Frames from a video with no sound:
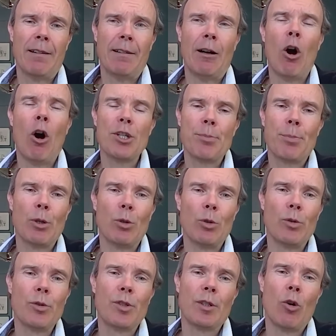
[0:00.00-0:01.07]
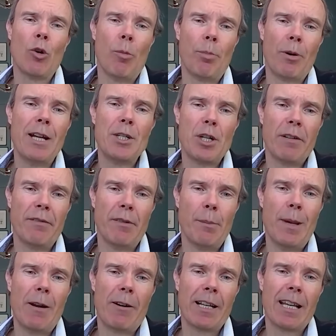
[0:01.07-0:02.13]
Hospitals Corporation of
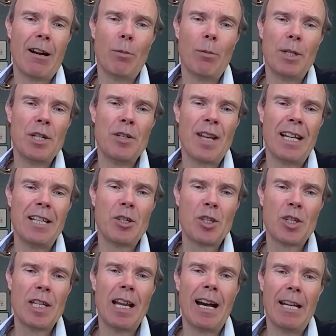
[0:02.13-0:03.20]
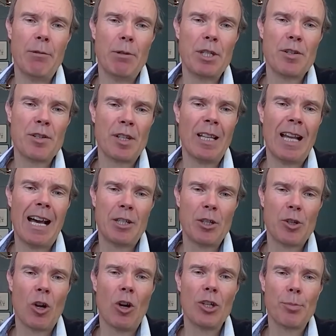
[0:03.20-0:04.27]
America, which is HCA, which is the
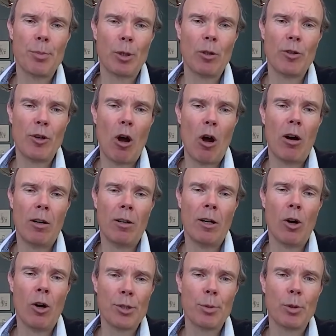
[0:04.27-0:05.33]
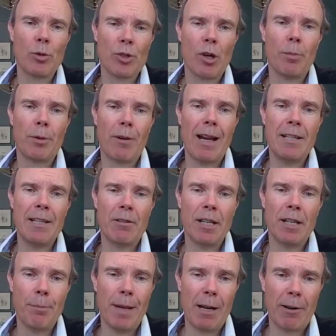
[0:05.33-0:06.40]
largest hospitals operator in
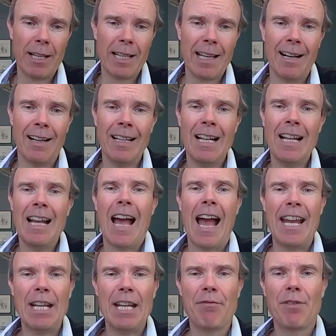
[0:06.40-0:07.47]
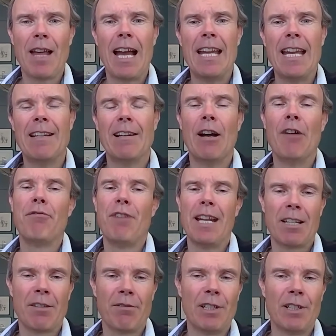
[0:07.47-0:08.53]
America. And if they
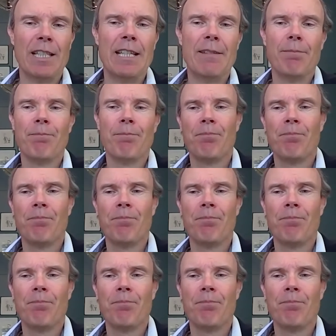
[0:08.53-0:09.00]
effectively